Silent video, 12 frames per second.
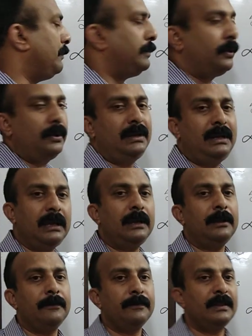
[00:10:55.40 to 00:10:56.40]
upon
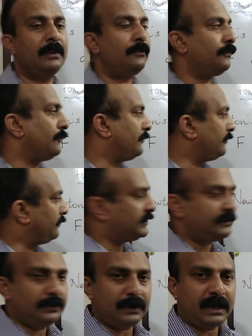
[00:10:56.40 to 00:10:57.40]
t.
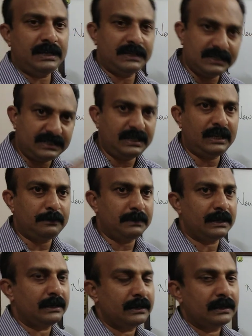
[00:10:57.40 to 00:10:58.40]
First you write in
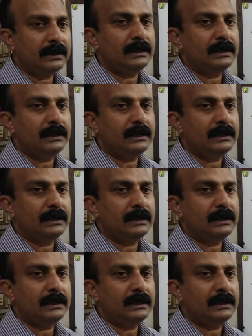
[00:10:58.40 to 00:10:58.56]
statement.